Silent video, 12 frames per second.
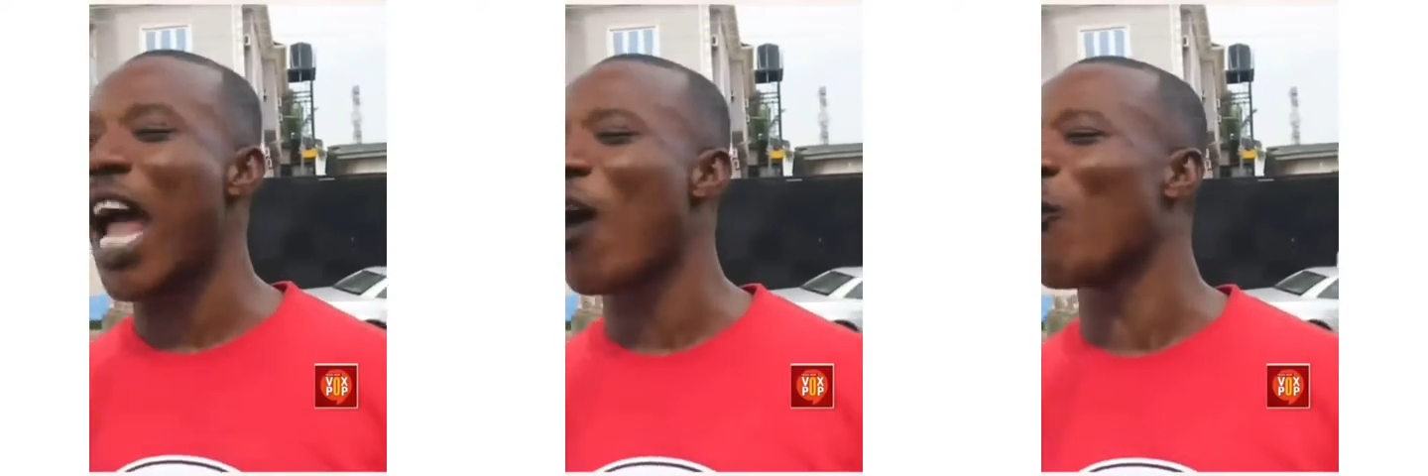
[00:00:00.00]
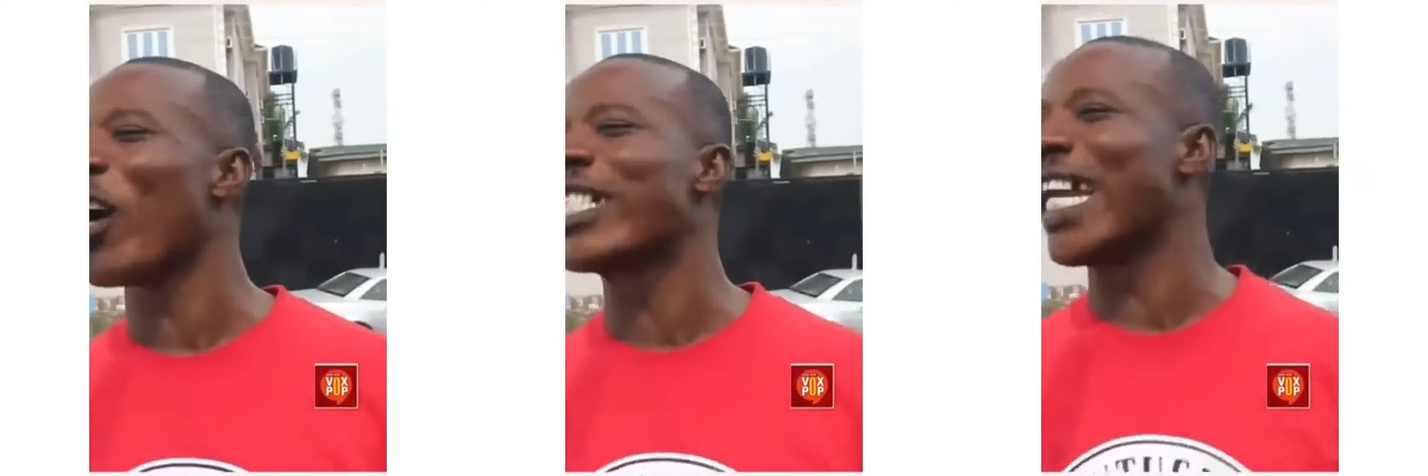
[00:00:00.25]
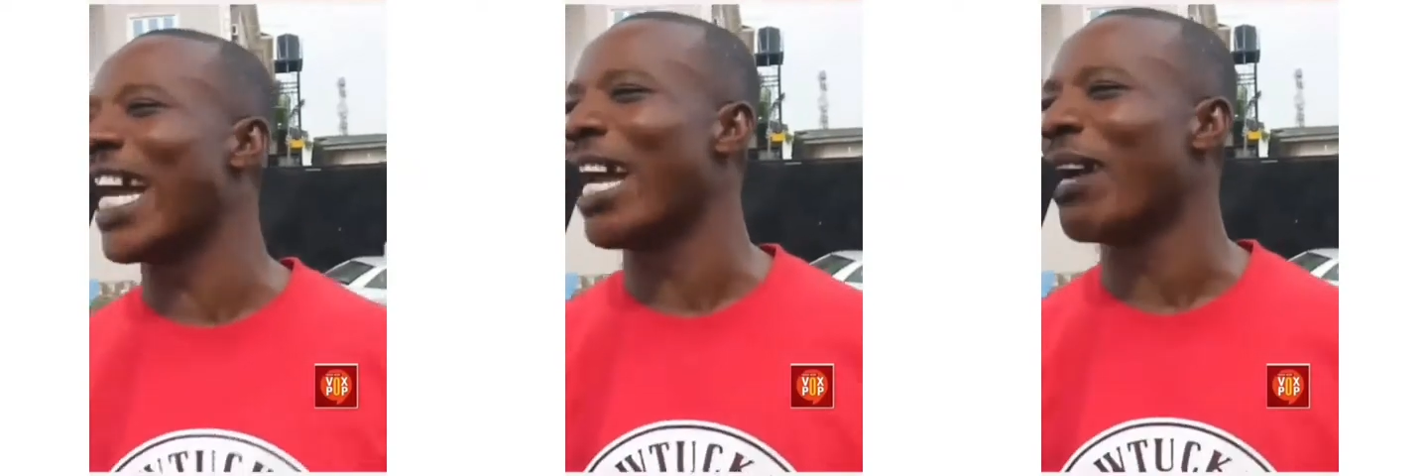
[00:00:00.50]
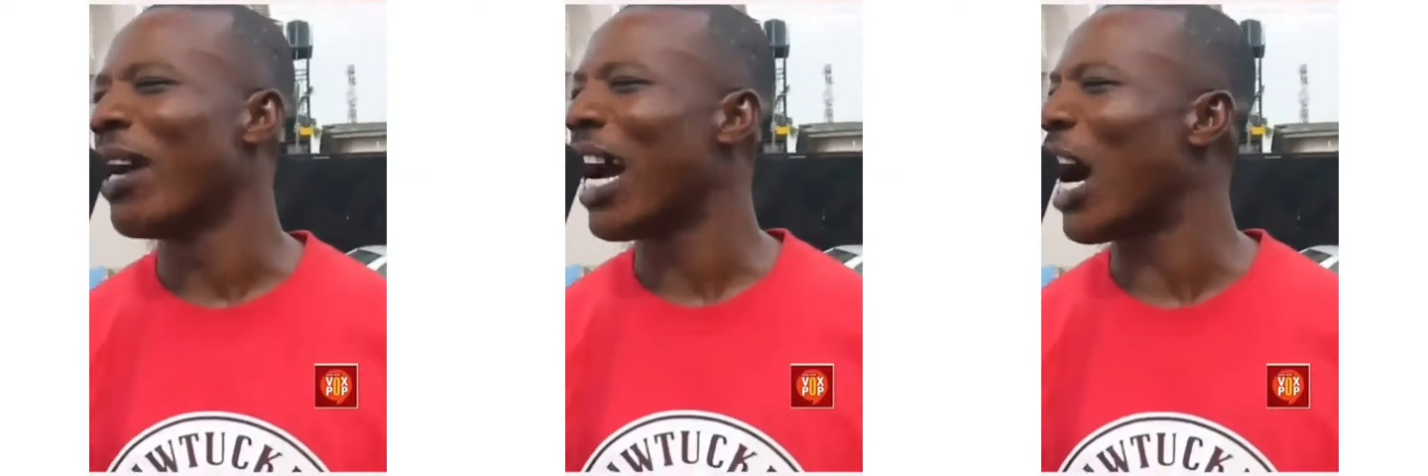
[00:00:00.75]
When I watched
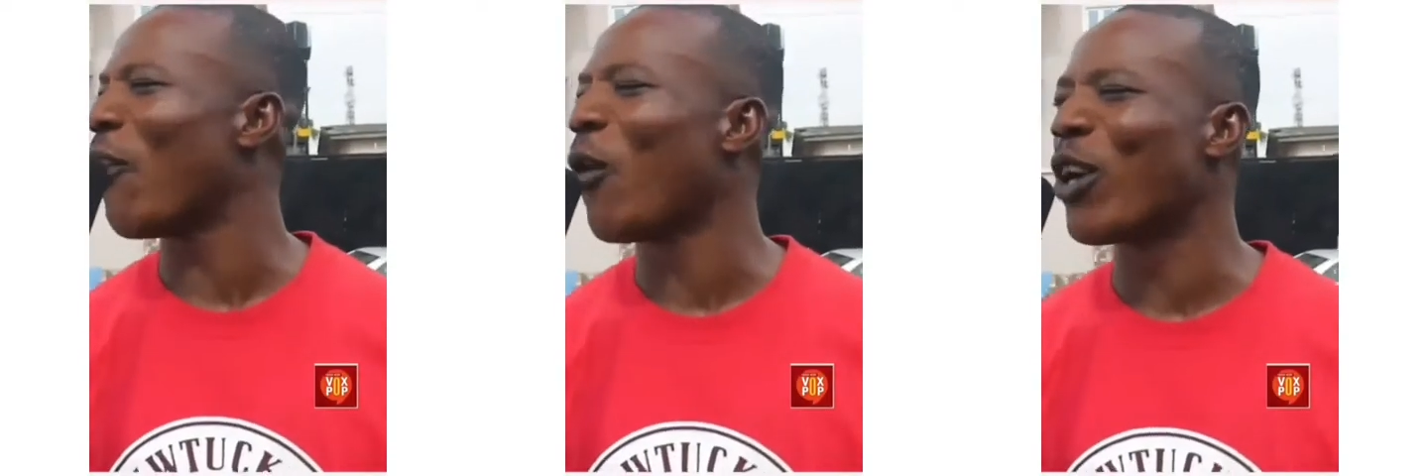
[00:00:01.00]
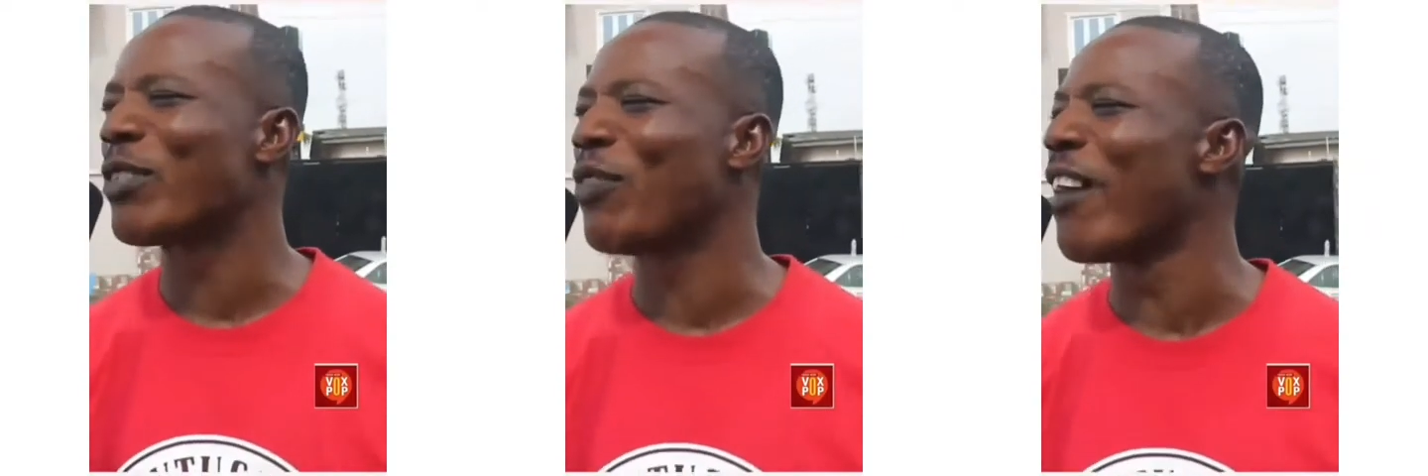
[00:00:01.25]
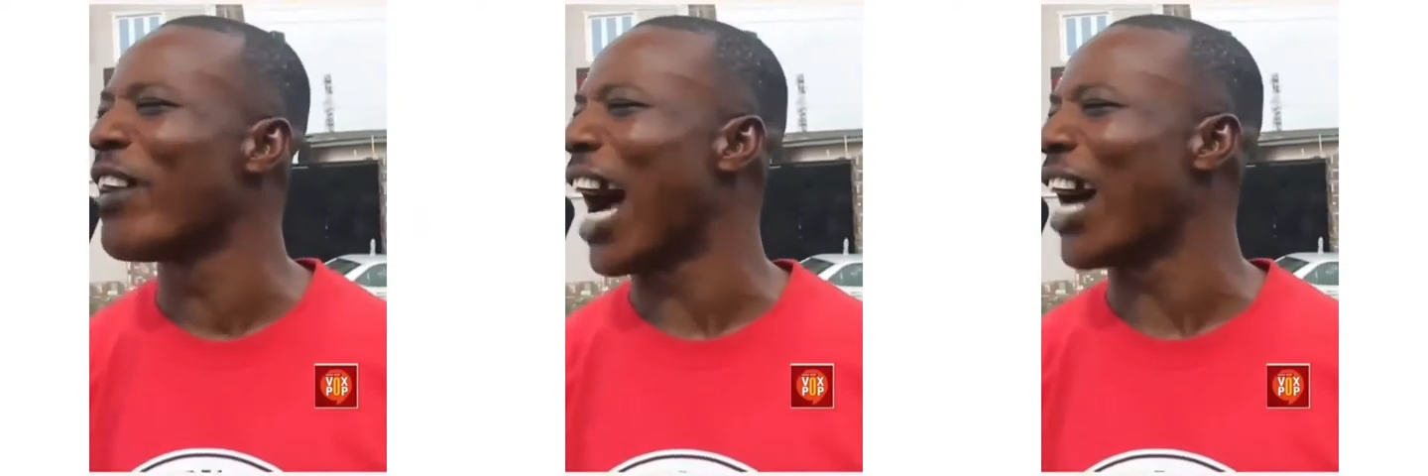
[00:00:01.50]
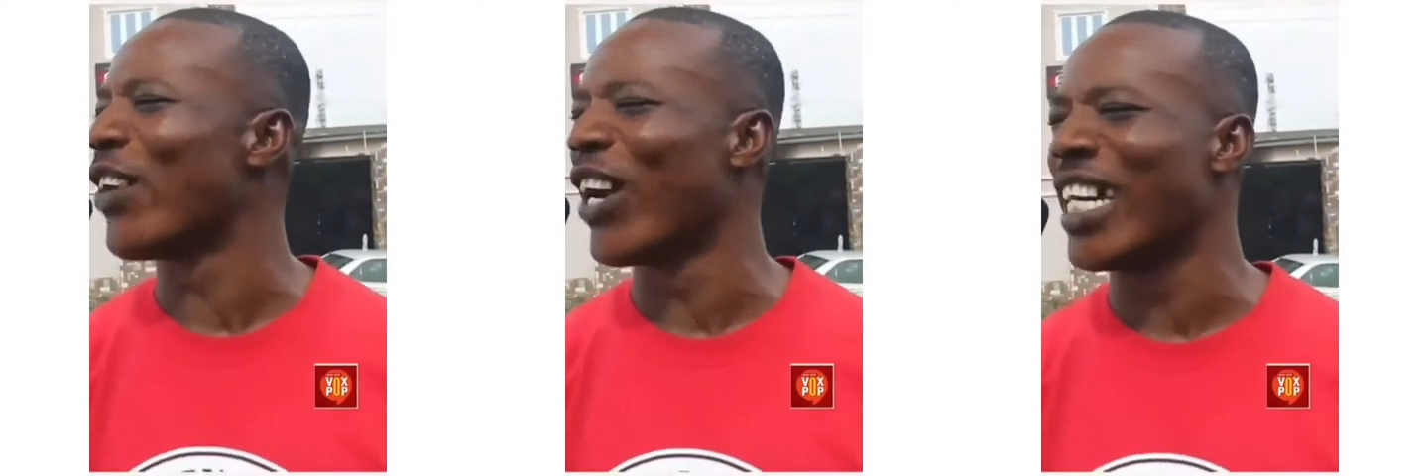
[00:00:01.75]
them, I was very
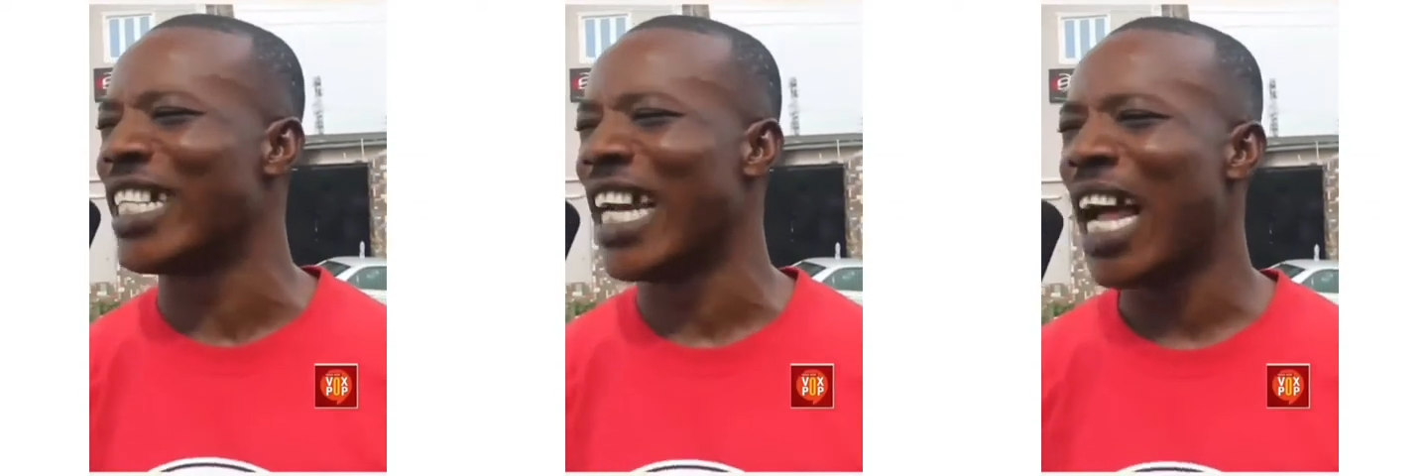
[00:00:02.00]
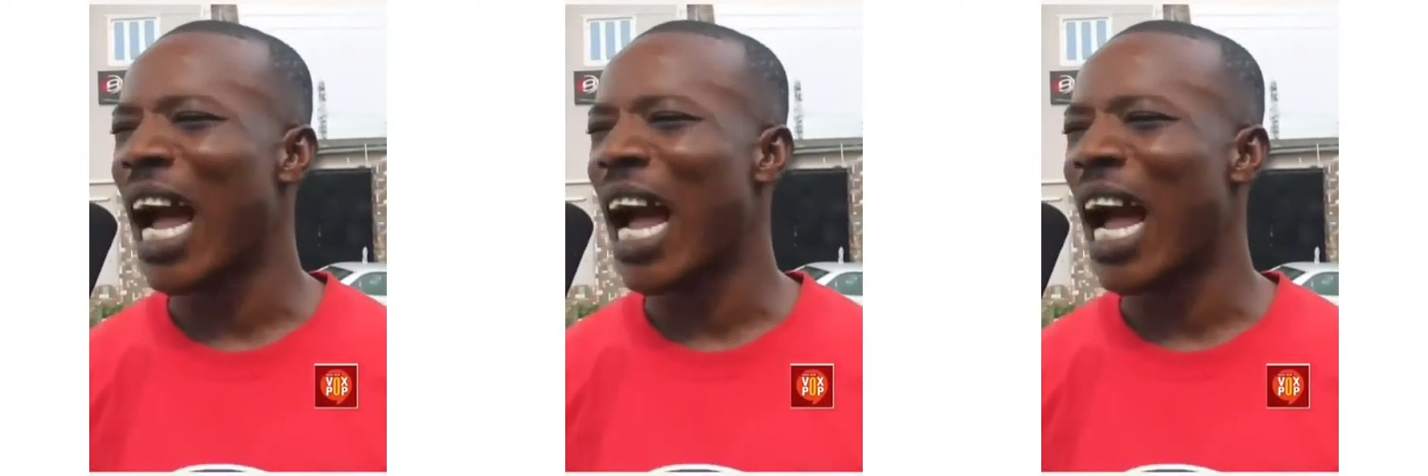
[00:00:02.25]
annoyed.